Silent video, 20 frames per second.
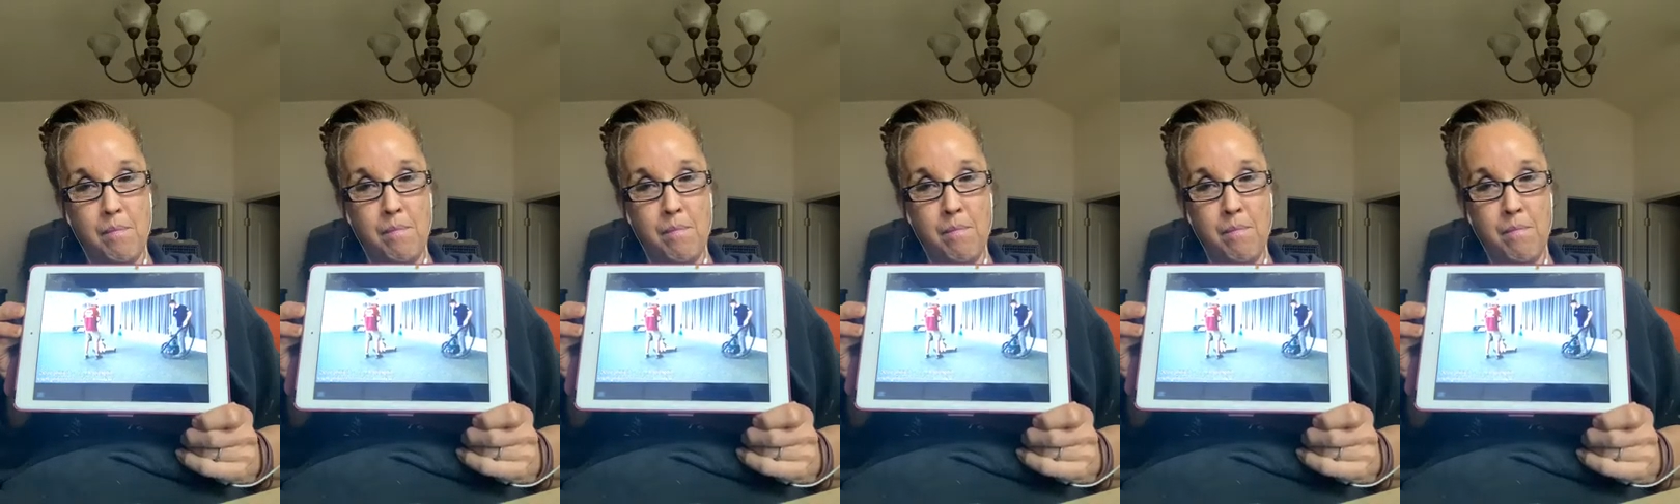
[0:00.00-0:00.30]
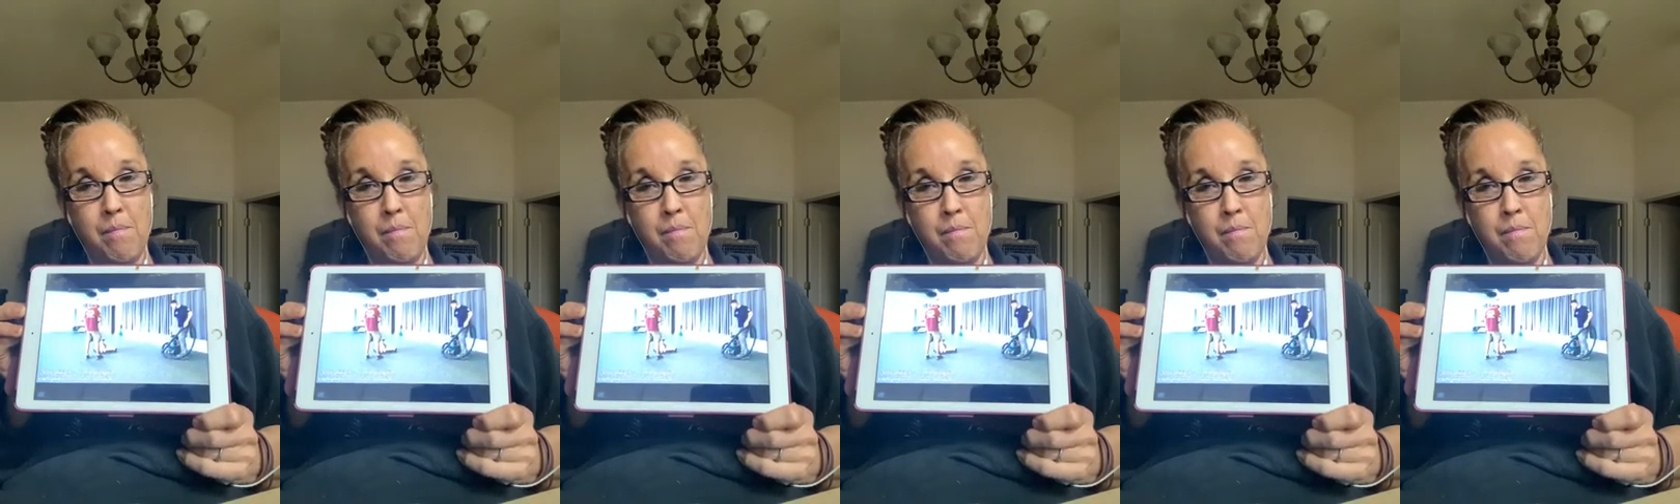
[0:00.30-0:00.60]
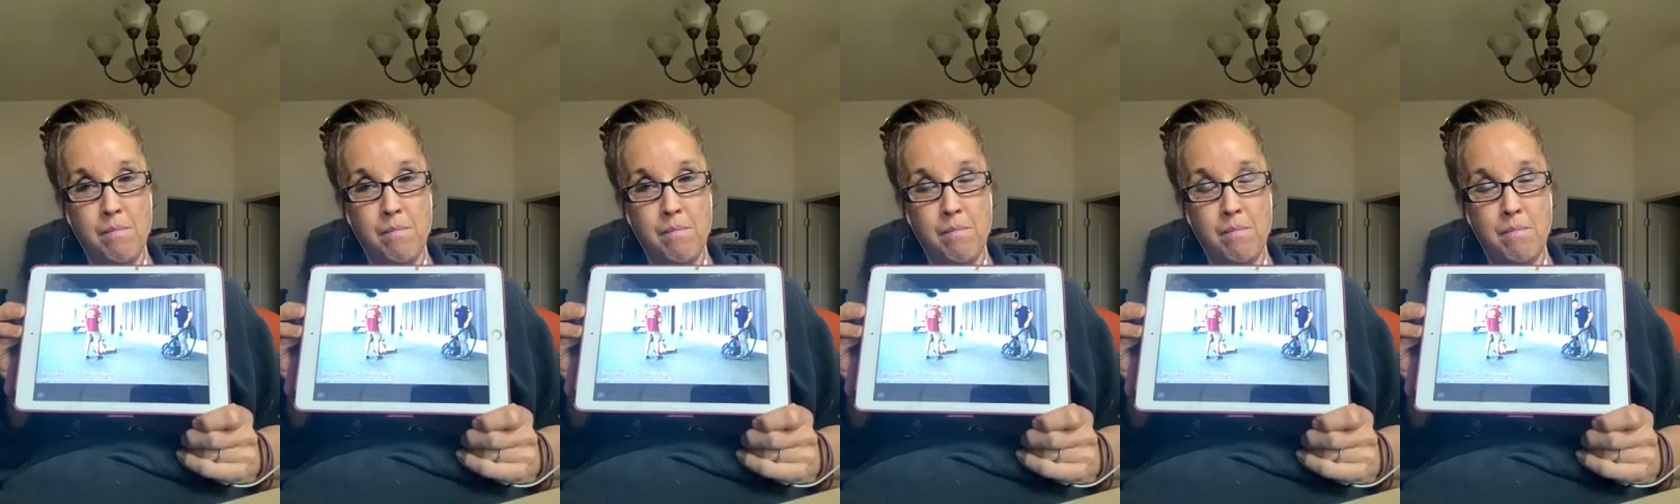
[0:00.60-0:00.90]
mm-hmm.
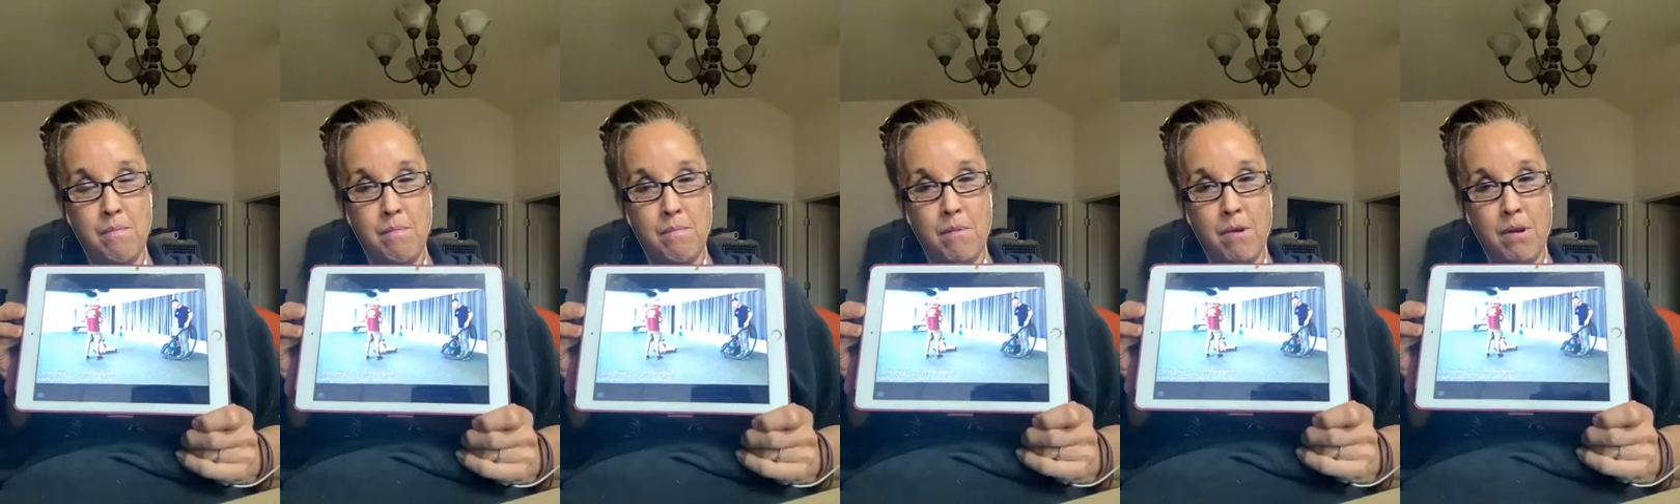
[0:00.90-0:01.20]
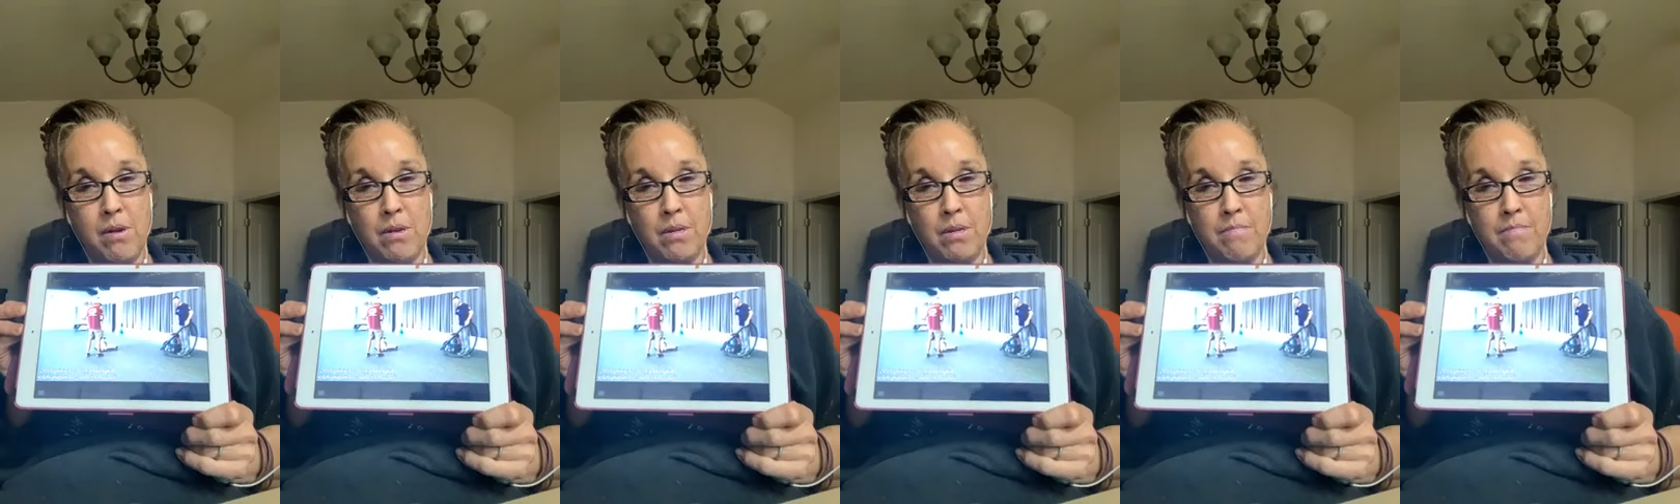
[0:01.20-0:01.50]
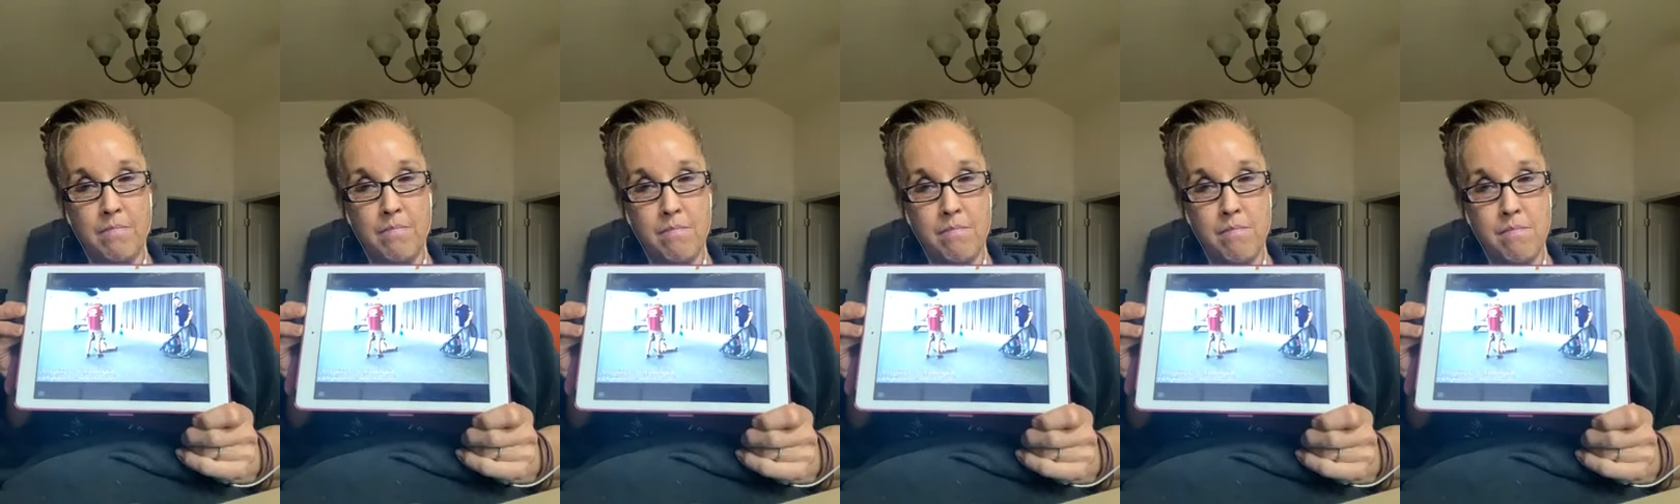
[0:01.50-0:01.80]
watch
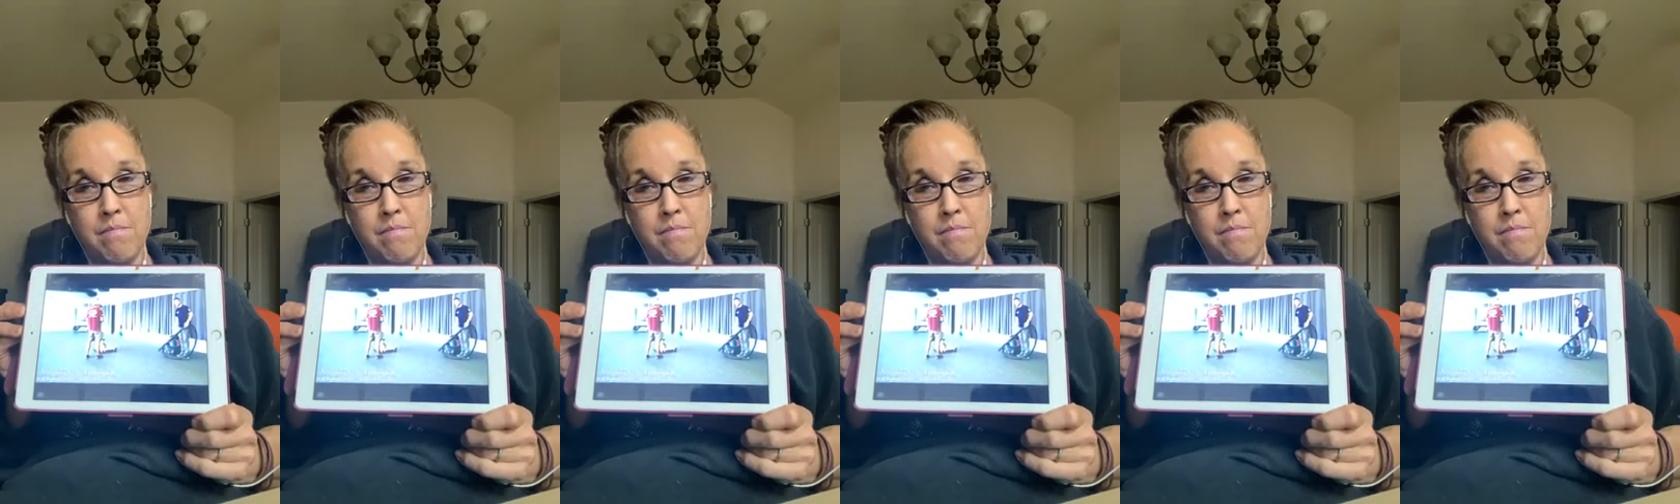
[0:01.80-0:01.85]
him.